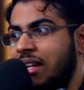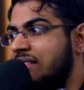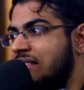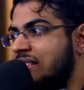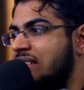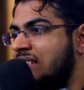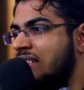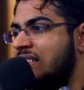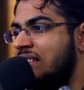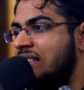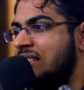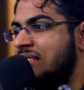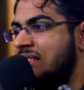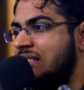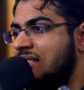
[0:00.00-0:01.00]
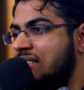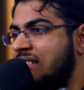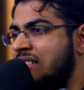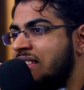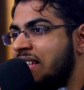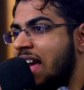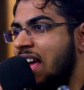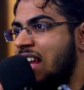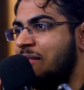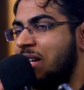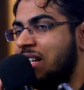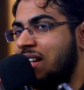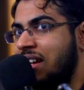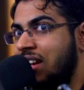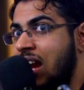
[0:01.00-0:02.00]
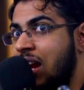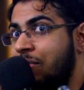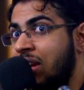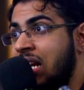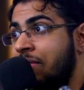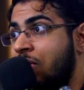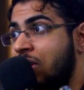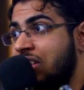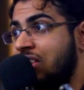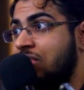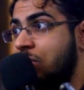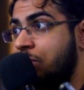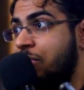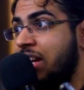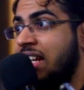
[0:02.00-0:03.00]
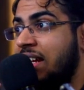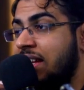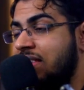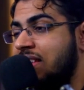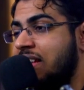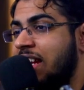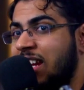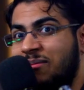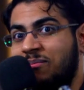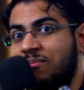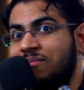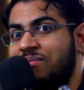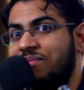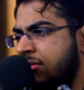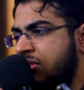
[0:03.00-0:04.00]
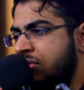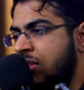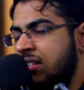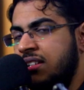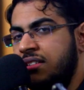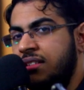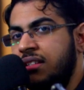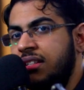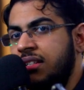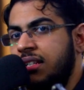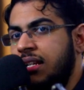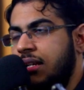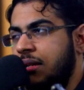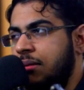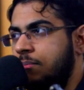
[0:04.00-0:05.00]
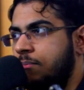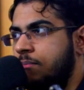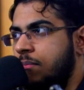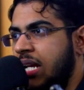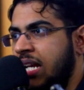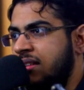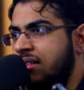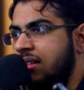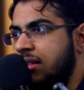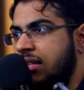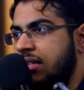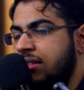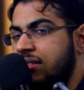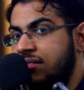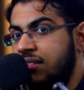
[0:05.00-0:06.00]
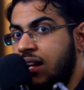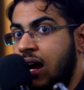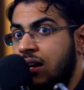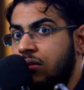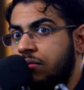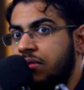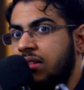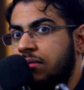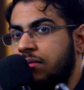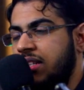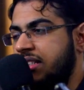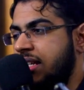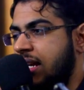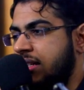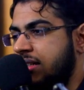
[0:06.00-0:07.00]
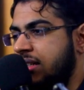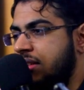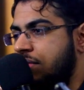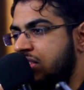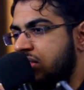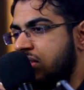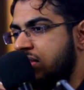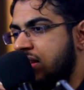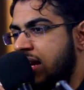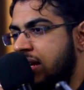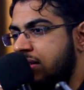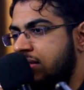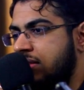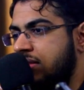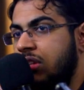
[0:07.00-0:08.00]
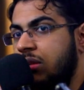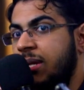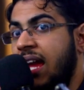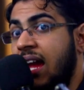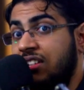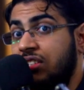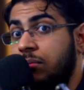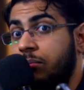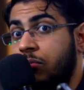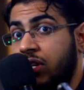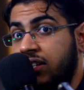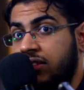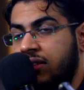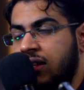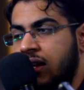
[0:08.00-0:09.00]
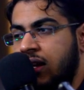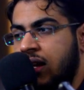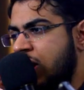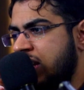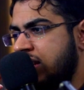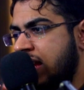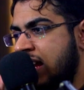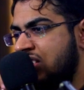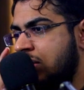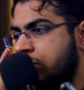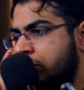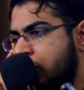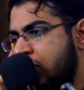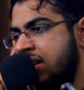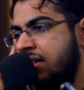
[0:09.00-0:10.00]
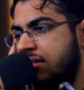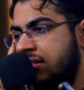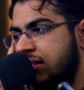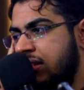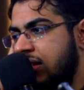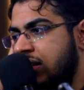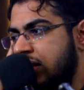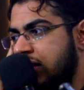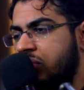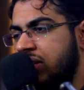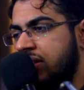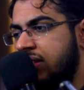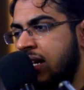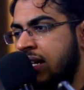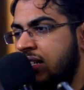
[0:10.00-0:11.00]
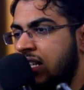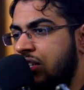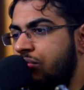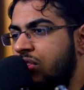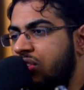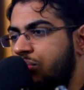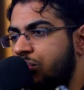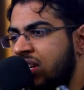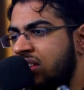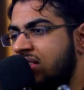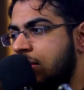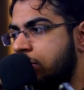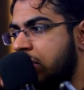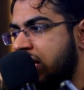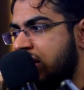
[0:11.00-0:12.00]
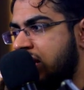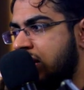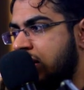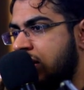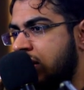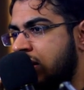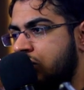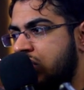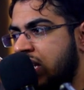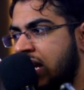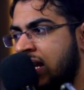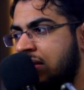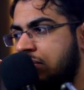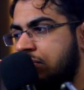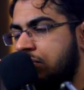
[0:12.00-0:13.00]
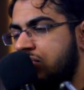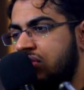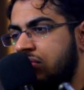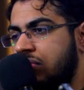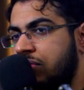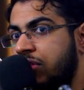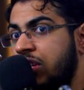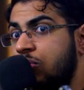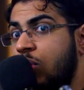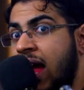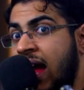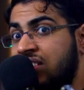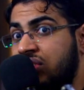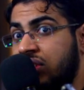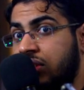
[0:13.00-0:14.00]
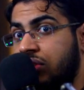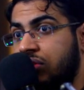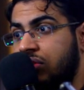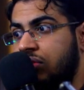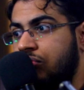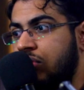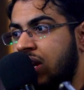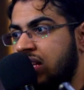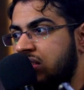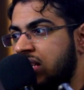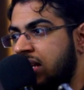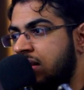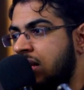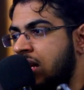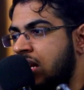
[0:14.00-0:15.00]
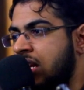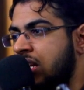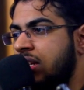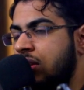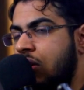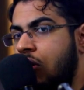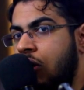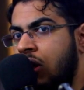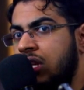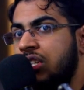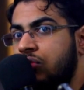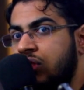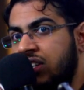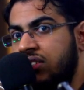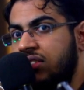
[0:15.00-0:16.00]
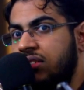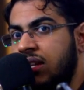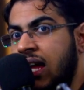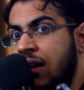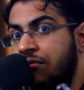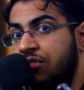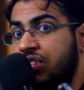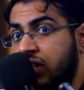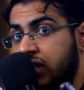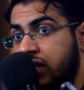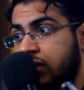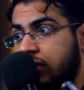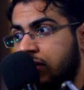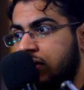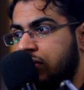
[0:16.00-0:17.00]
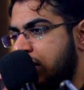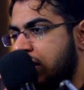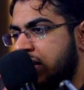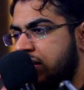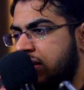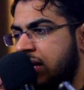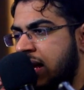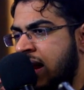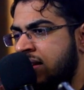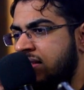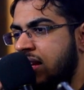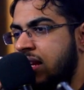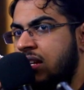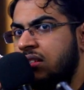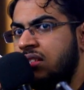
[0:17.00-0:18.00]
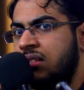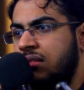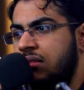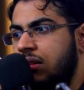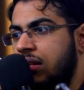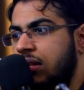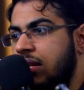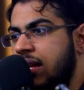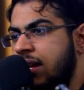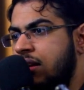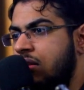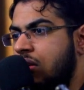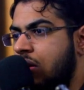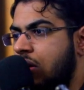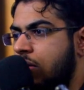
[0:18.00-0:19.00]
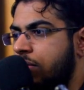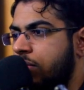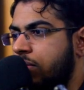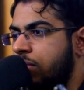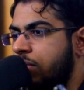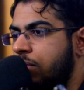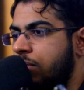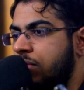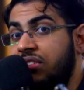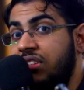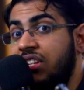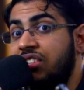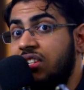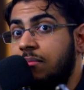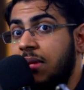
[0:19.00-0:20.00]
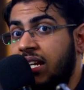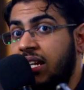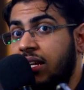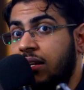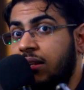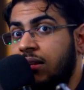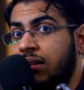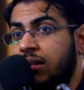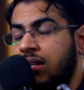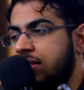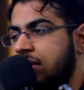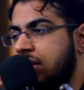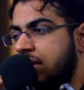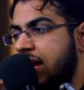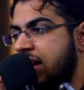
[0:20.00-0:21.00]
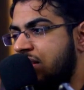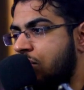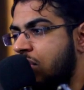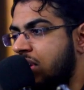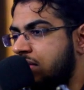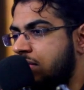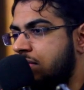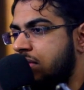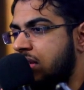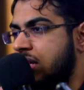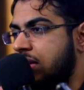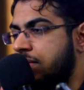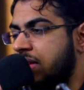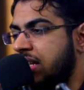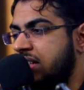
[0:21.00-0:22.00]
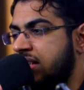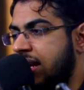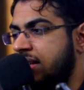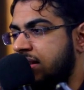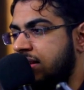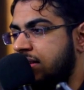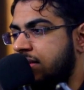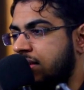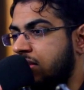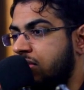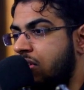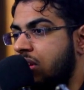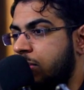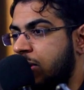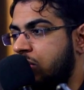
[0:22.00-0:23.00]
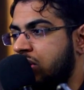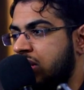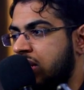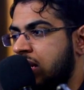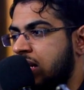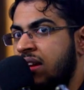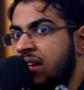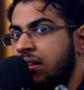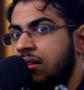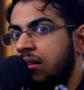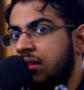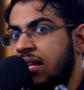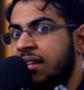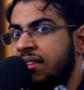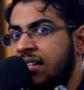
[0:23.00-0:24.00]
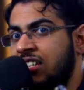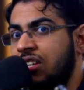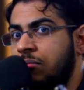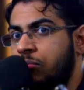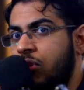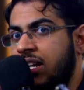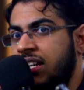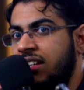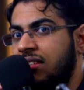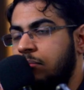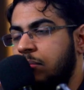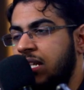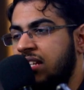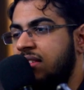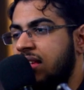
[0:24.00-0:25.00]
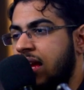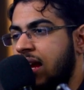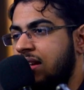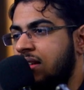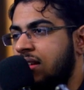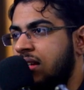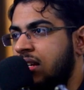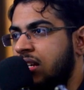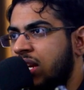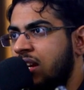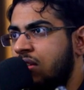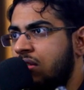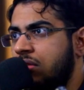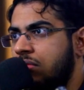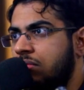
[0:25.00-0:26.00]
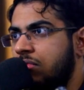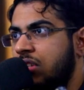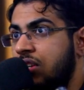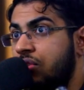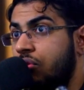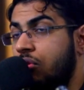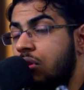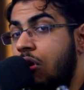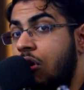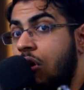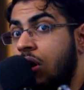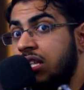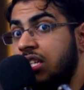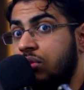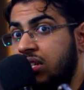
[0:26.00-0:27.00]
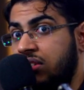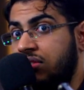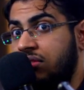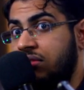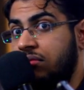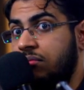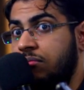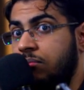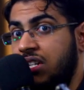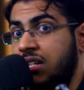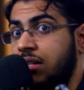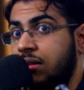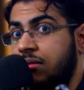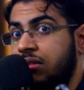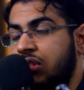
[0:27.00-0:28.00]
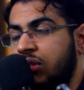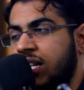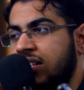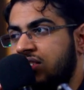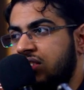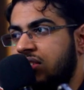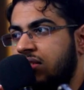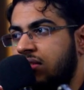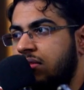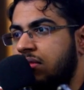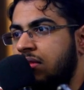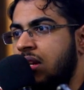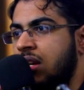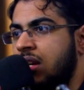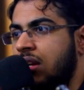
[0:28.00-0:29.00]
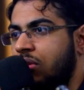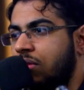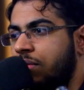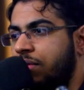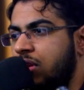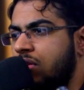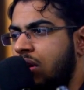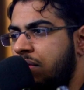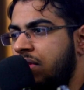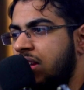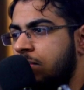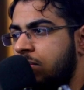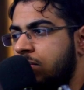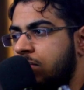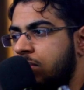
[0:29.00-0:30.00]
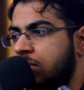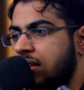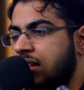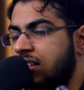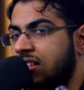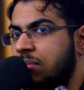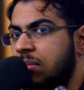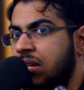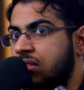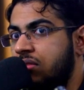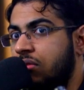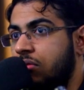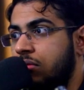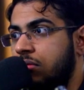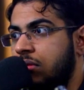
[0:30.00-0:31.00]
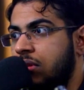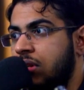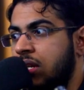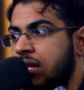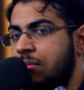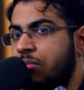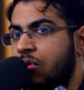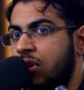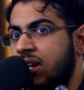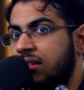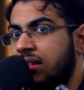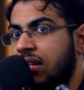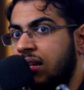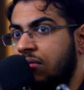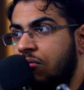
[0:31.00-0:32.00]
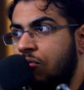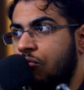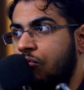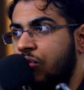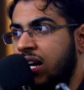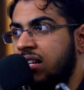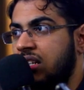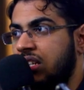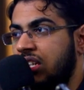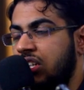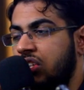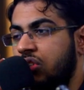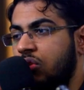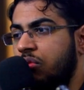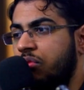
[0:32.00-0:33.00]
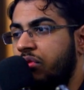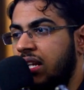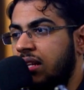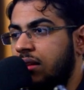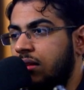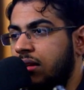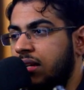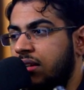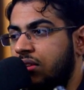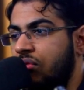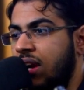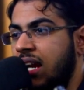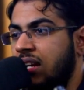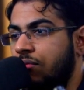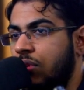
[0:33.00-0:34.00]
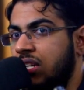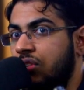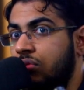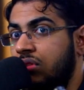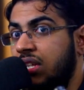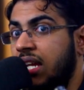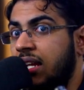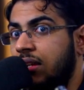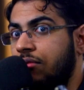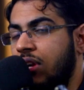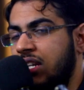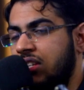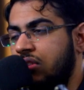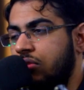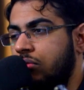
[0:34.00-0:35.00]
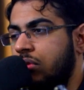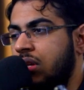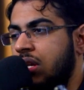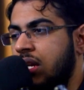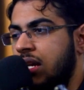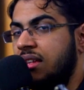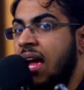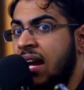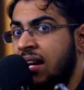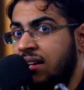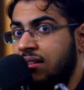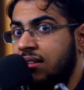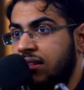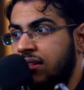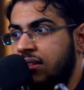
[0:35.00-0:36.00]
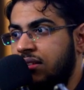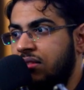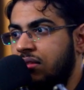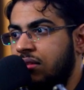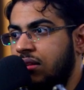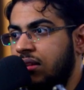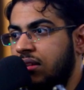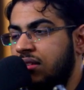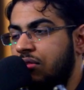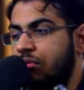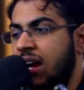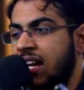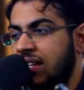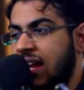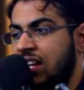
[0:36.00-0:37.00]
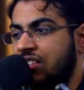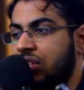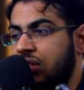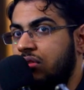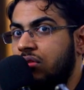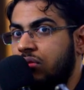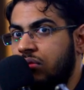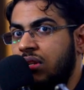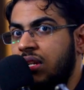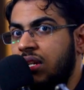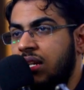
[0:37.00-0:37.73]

And this is the element that I really wanted to bring in the game. There is one decision that I made in the start of the Flick Tactics, which is that there will be action points. Now what action points do is that it restricts the player to take just few actions rather than using all the units every turn. It adds another layer of decision making, and that's what Flick Tactics is all about. Having less action points means that you cannot control all the units per turn. You can just control few of them, and it is based on the action points and what you feel is right, what you think, what you decide is the right action to do.